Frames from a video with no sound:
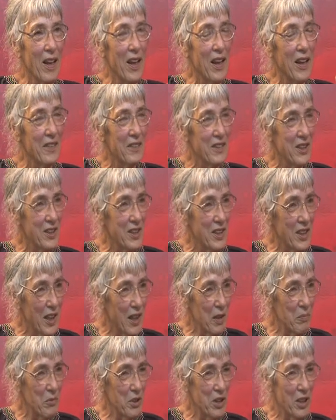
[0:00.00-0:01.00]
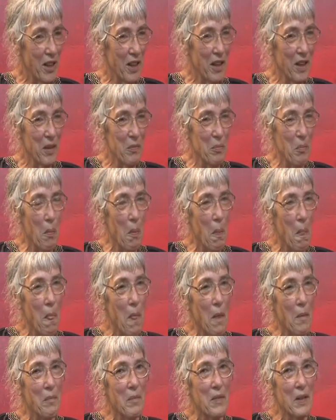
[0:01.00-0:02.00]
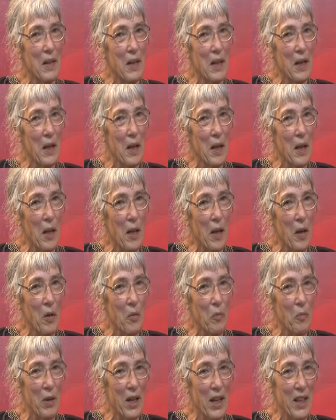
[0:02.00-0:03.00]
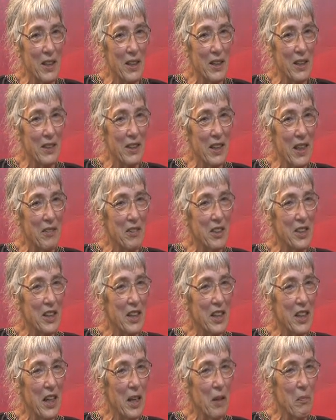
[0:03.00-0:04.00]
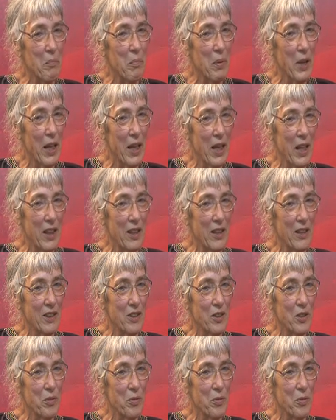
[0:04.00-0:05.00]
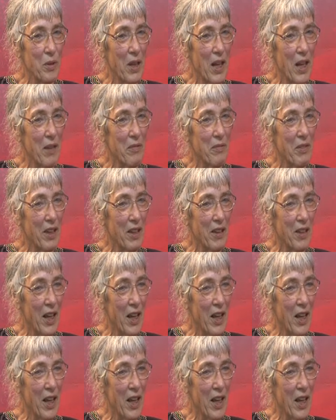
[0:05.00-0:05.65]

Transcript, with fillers: At the same time, when there is a campaign to have